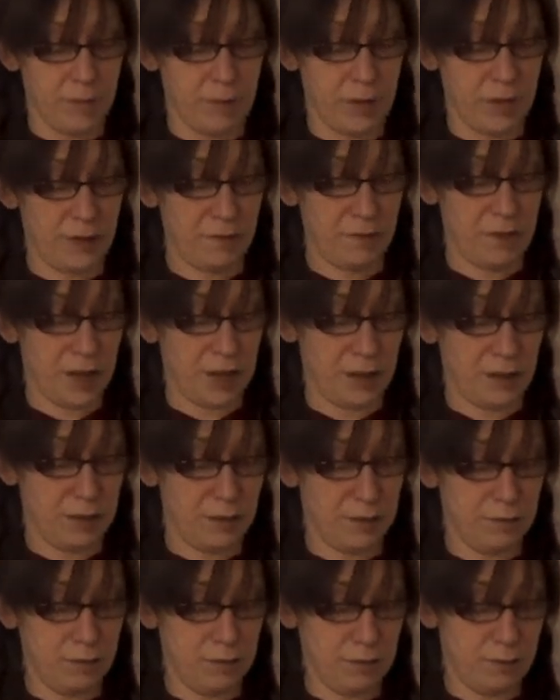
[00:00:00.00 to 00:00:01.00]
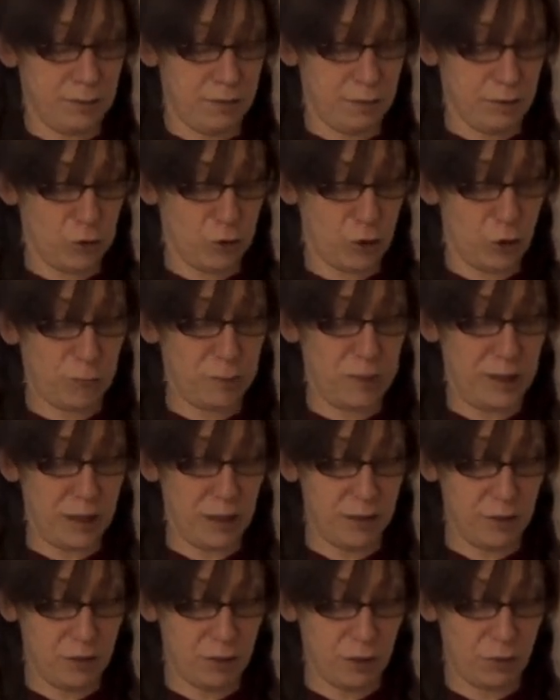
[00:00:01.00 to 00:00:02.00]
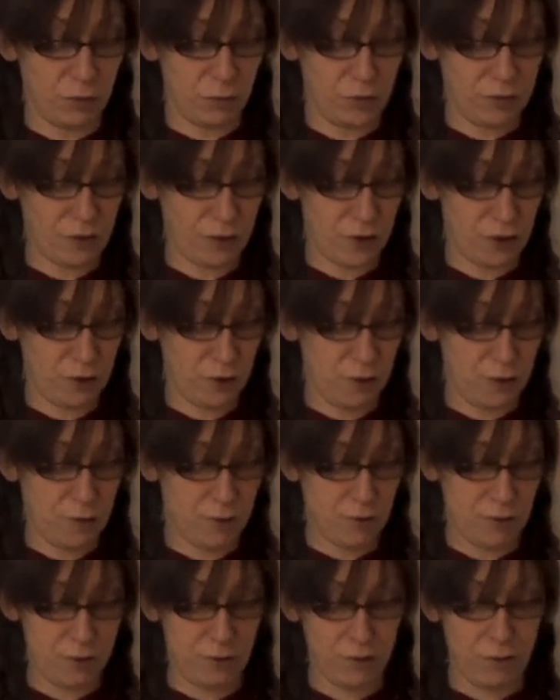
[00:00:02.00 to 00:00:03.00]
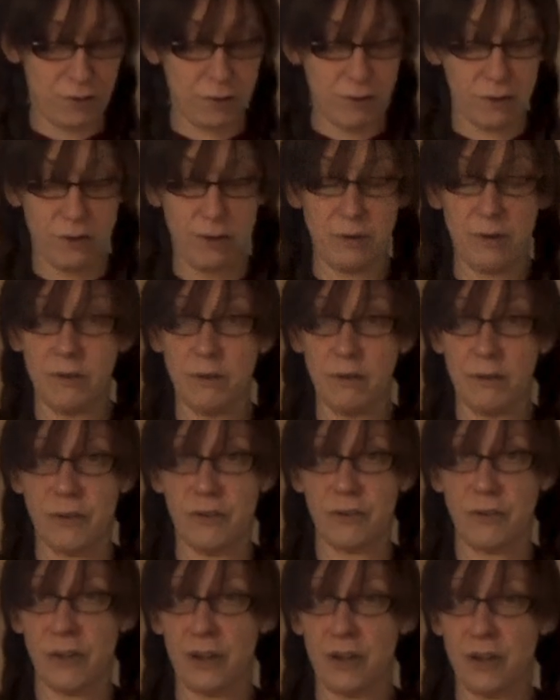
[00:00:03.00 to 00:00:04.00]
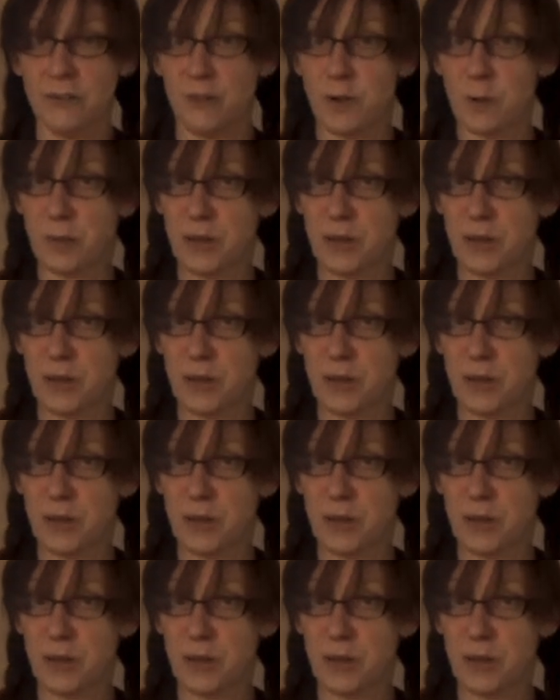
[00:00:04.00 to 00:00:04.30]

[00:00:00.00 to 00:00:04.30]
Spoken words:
and then copy it onto the side of your